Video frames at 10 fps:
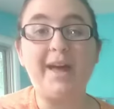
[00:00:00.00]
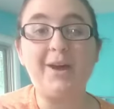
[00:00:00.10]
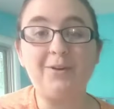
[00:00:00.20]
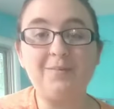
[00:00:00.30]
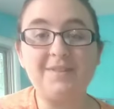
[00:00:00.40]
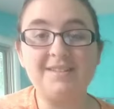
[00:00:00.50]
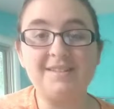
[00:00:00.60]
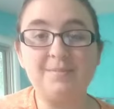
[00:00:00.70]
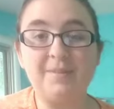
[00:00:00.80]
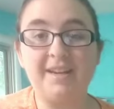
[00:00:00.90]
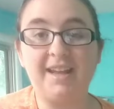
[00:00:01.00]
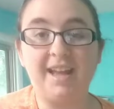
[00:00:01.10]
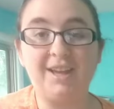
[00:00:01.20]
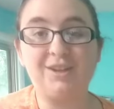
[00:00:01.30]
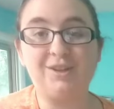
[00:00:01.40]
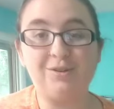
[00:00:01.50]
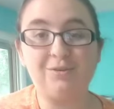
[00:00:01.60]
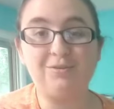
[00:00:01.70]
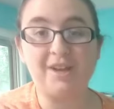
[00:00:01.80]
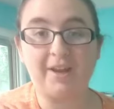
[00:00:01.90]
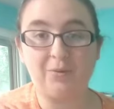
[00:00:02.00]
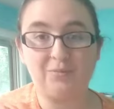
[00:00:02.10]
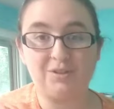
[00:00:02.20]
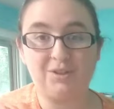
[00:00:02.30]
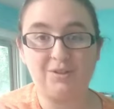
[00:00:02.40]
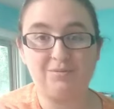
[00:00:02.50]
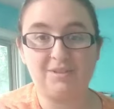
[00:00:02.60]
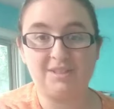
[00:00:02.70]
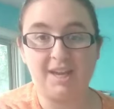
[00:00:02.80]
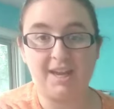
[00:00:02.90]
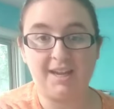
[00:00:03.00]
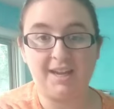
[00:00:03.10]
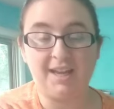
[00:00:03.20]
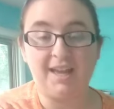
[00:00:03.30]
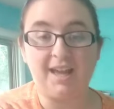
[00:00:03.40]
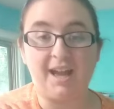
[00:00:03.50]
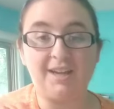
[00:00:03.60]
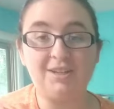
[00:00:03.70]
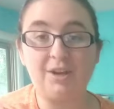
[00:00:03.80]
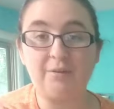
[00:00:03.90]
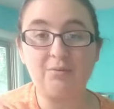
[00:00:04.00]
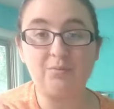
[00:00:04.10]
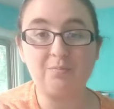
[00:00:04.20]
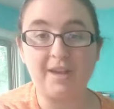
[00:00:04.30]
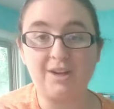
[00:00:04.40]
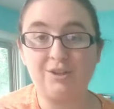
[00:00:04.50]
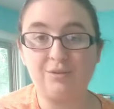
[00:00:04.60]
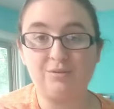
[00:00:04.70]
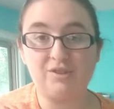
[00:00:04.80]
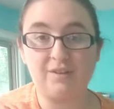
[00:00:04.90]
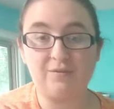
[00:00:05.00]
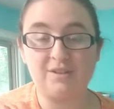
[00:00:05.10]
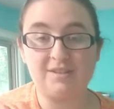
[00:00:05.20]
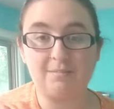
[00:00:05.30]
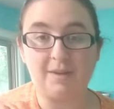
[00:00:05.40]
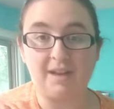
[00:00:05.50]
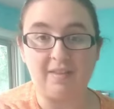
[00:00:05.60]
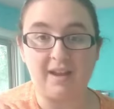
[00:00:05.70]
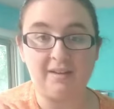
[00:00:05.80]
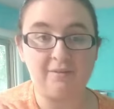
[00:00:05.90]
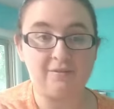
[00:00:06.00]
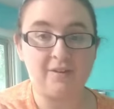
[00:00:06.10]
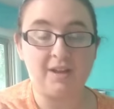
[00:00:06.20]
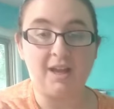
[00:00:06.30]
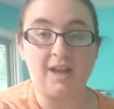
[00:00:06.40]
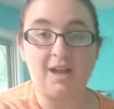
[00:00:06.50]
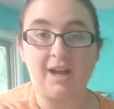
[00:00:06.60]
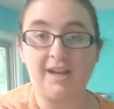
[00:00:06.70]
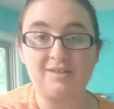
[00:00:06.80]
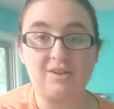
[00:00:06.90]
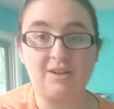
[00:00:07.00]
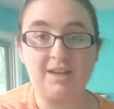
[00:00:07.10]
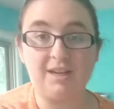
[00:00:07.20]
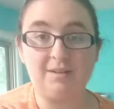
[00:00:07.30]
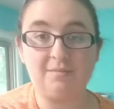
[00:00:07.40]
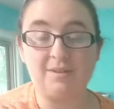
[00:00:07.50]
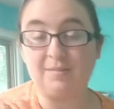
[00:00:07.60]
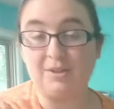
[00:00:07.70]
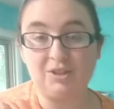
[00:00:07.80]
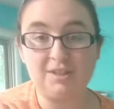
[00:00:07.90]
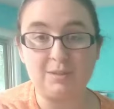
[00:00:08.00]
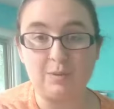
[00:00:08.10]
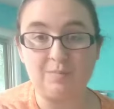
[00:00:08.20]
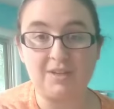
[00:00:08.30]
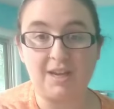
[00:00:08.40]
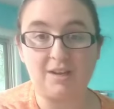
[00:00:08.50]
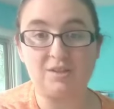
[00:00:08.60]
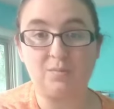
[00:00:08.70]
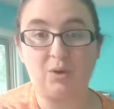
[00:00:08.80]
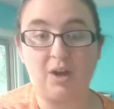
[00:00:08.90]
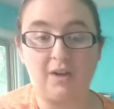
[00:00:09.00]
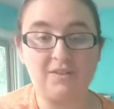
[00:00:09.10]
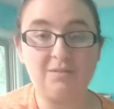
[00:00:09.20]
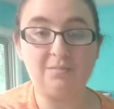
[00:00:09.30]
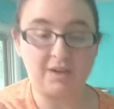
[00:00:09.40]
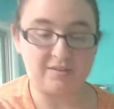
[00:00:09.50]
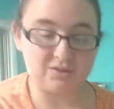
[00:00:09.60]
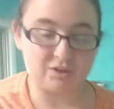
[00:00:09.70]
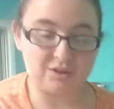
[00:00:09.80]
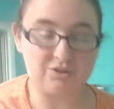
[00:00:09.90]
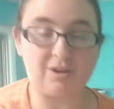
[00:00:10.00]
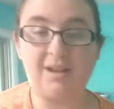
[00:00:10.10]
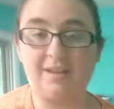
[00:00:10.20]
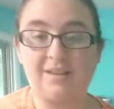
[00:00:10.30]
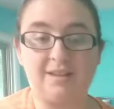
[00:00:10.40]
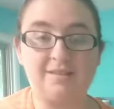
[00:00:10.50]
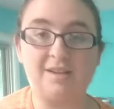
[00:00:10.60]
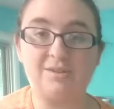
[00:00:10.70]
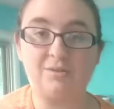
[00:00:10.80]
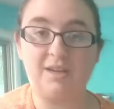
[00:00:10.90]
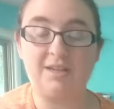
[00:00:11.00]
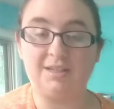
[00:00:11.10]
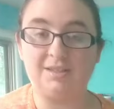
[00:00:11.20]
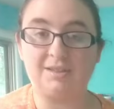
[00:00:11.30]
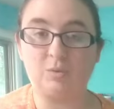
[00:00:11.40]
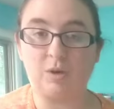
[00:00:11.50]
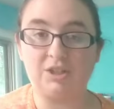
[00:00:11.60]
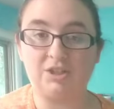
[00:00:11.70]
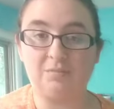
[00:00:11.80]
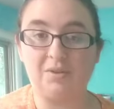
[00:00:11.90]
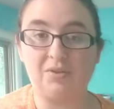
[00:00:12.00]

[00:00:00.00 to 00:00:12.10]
I hope this has been a huge help to you today. I know it made a huge difference in my life. I started eating especially sweet potatoes more often, but I've started trying things like zucchini and squash in